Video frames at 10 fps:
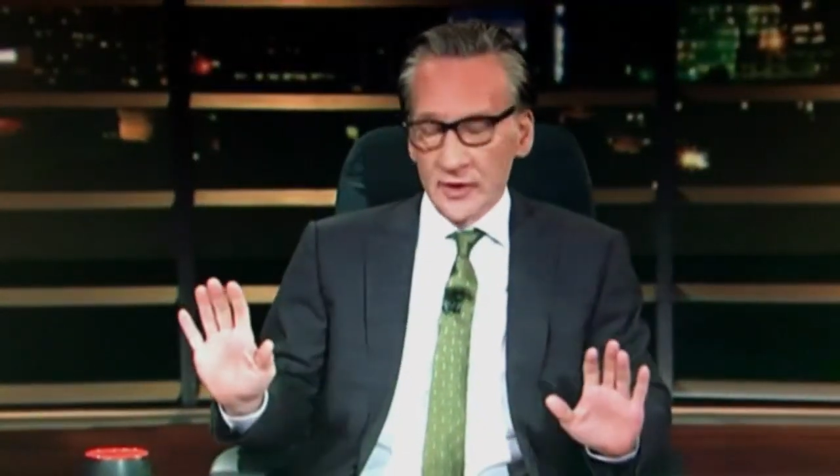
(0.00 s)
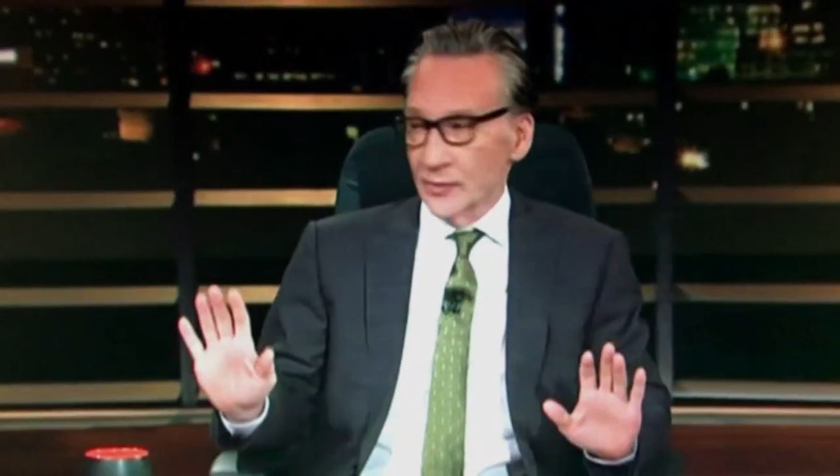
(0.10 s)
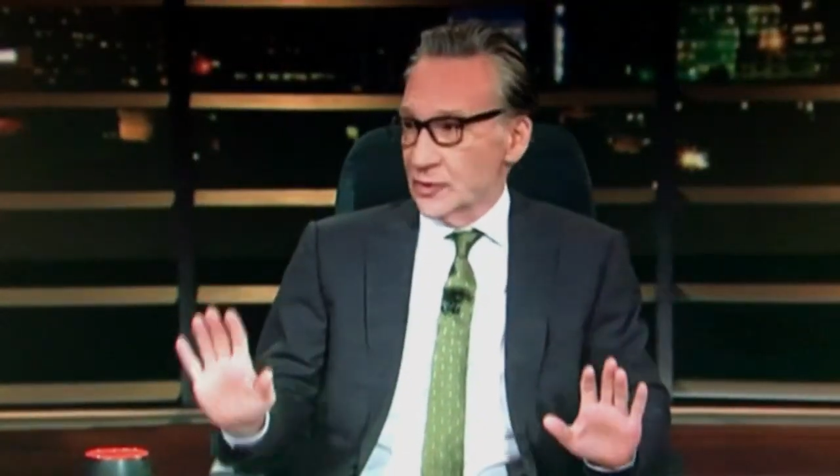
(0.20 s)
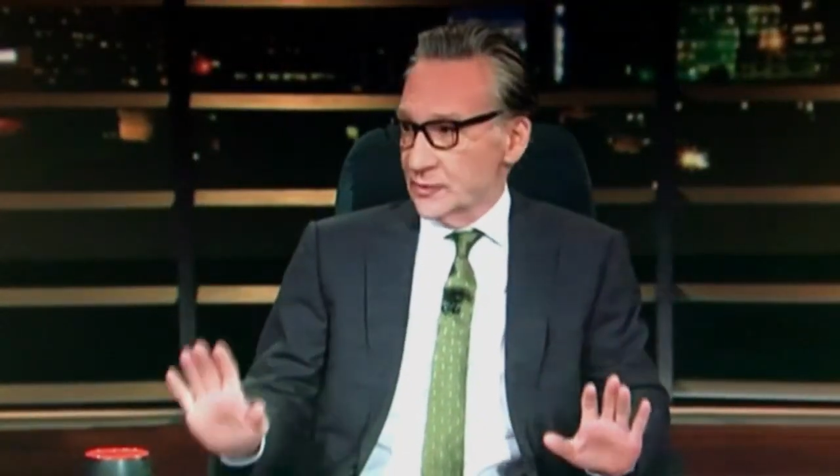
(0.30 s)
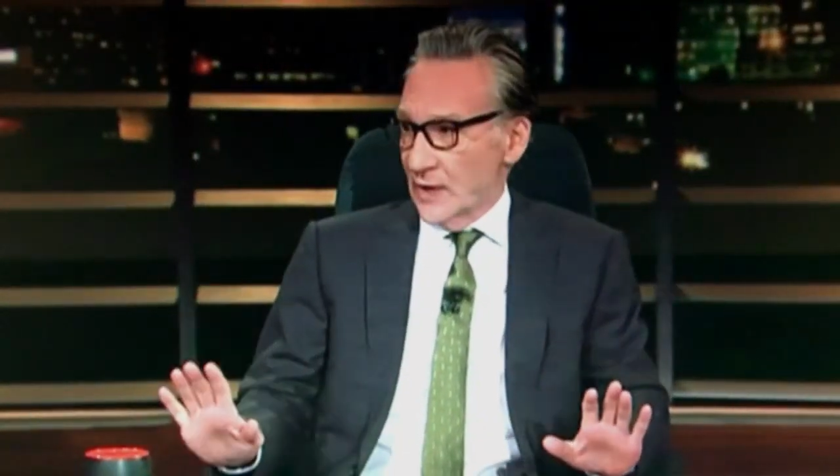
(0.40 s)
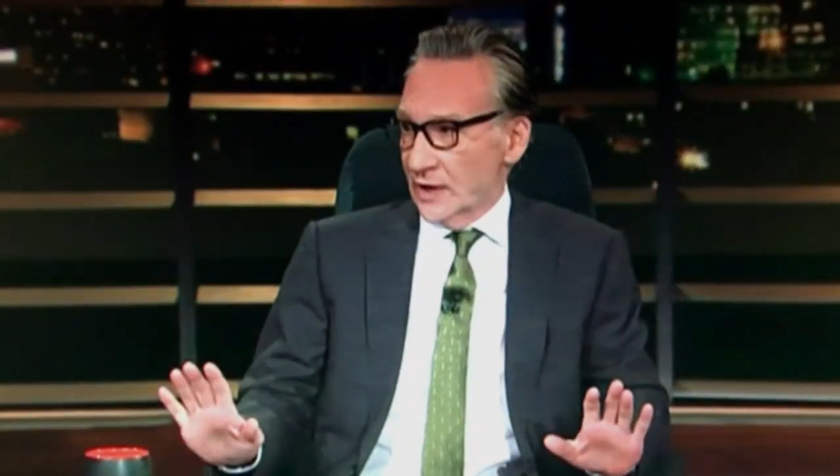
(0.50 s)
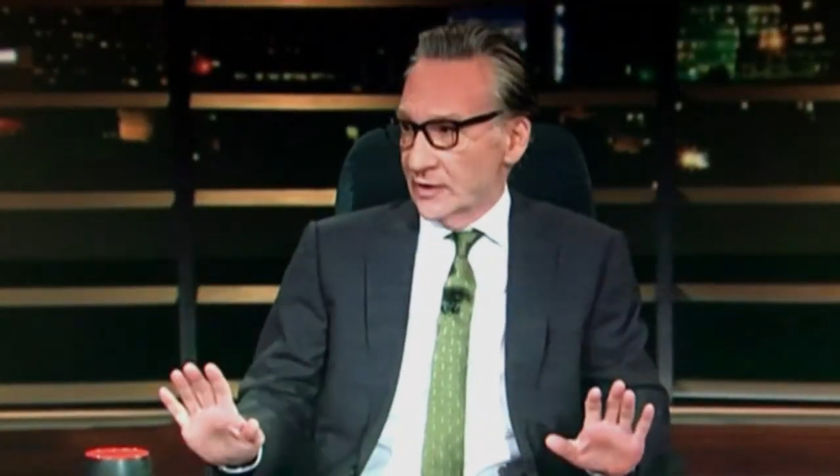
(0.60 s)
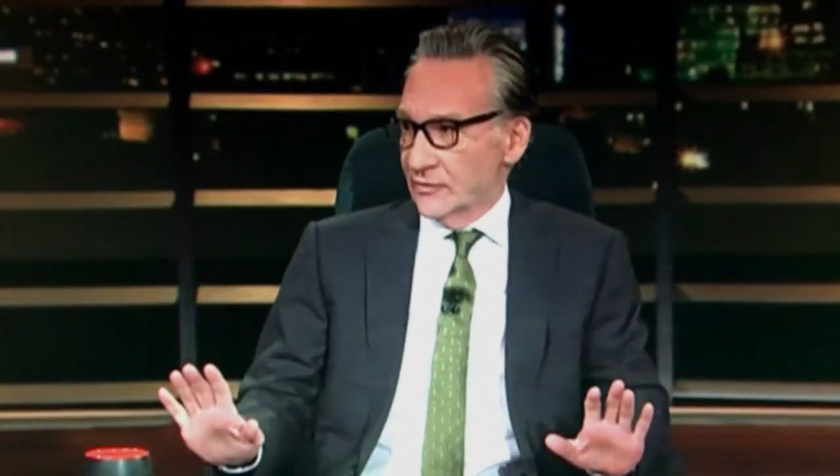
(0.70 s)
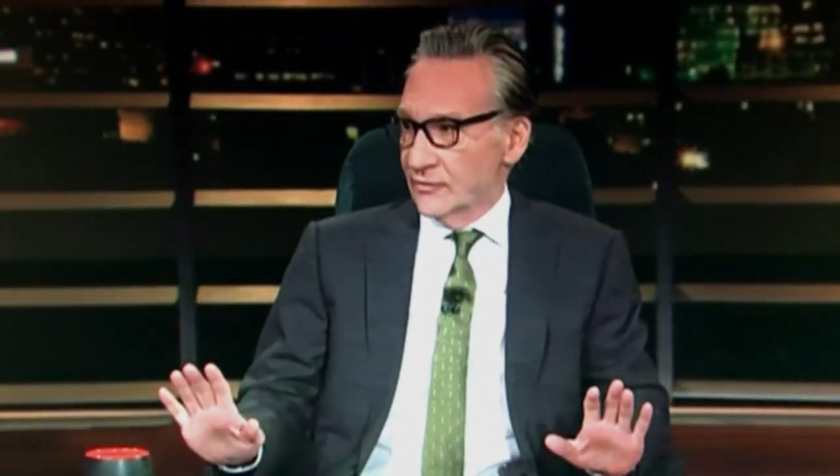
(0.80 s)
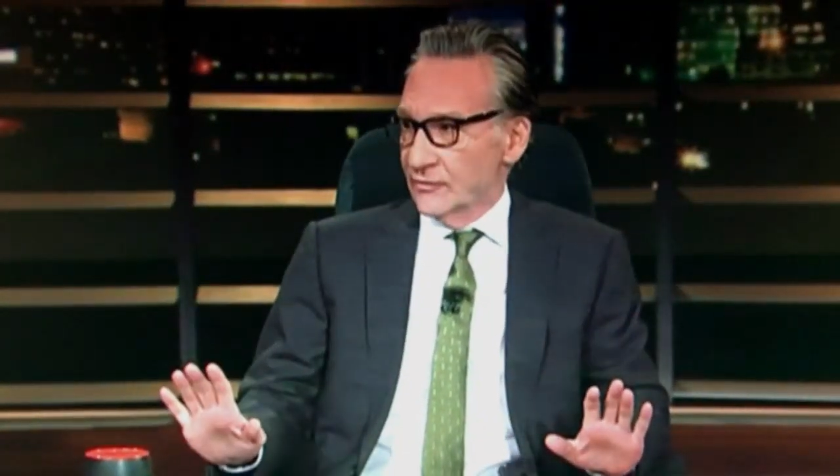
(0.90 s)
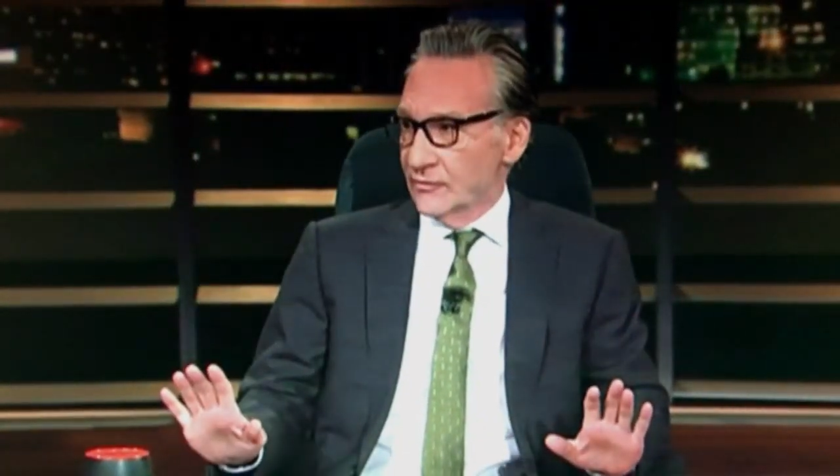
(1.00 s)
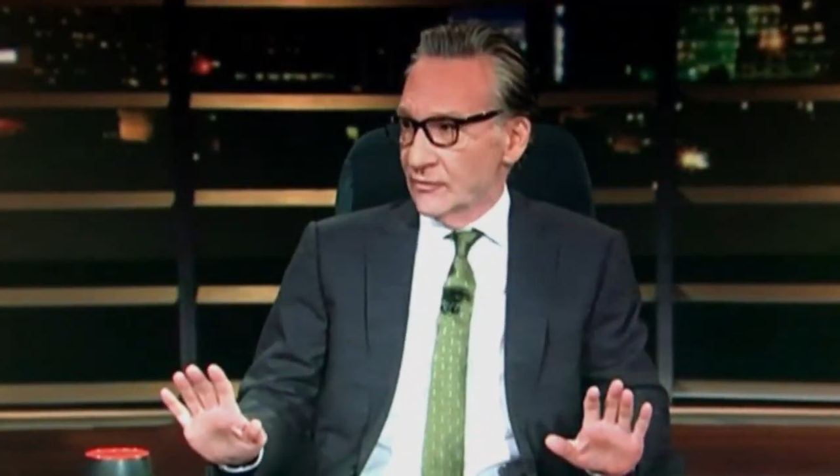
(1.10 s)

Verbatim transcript: little perspective,